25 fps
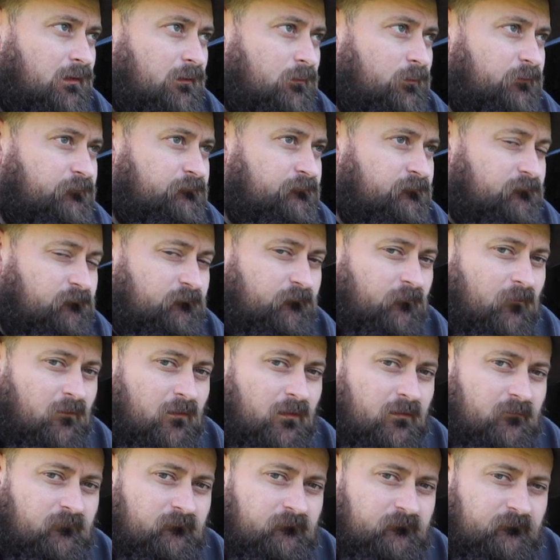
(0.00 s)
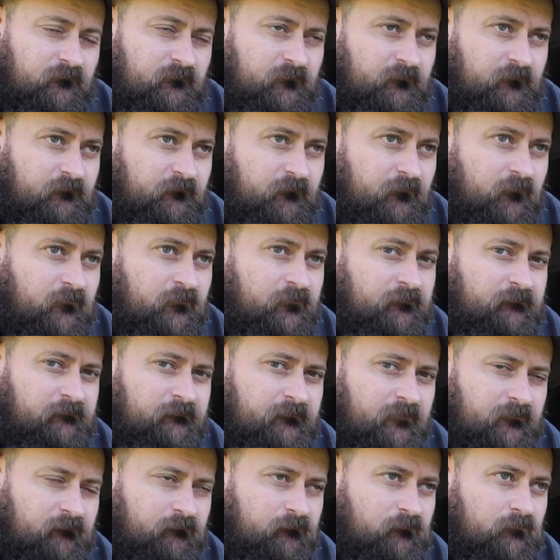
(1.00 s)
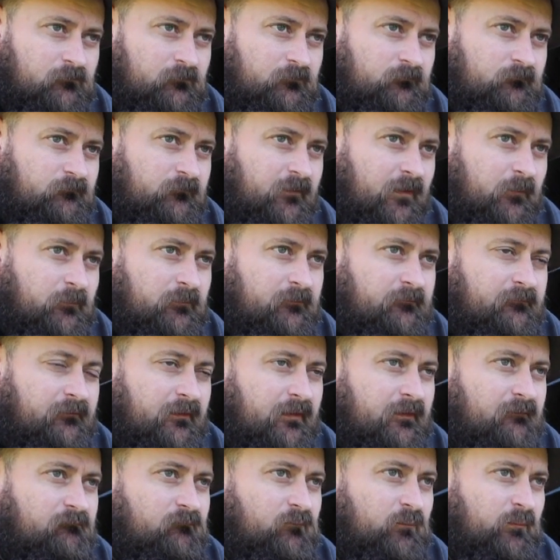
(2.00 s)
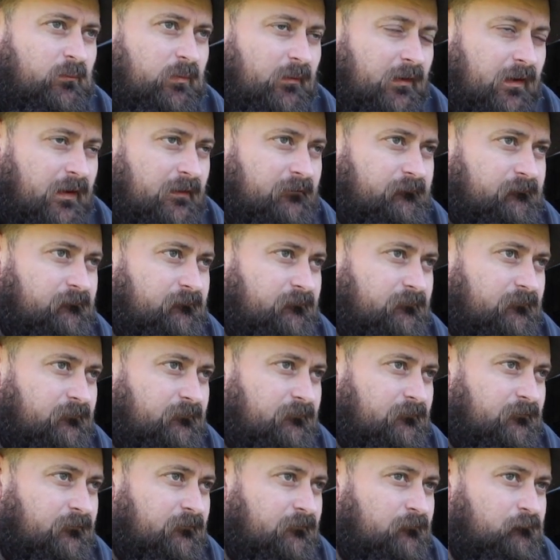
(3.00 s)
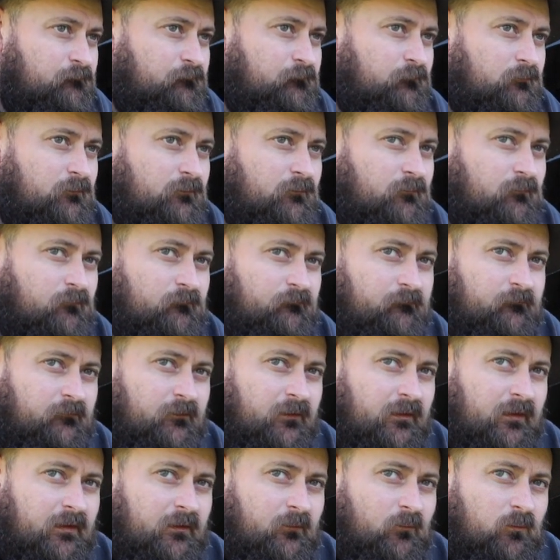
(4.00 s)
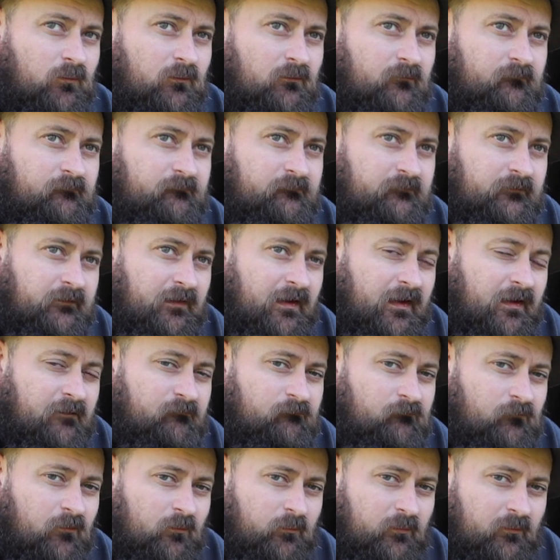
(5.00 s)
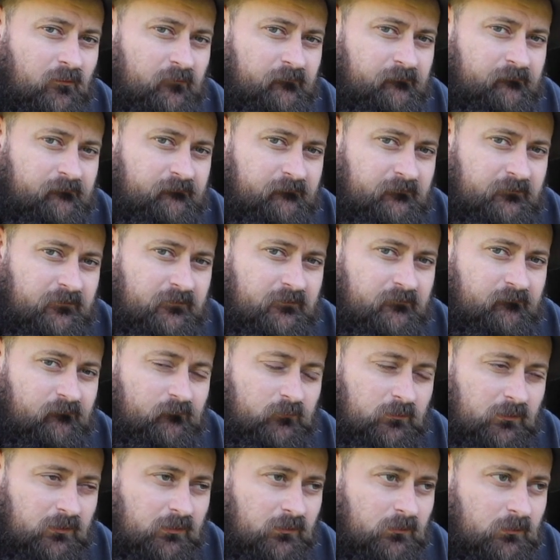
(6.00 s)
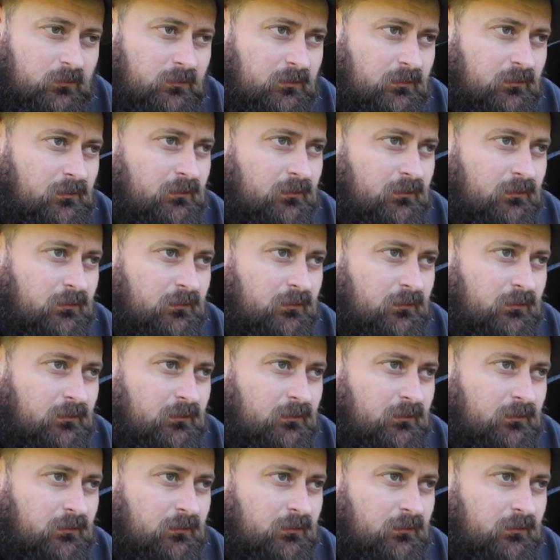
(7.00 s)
which is fine for the 4-inch, that's good, happy days. But the issue it also had was it had drop boxes in it as well.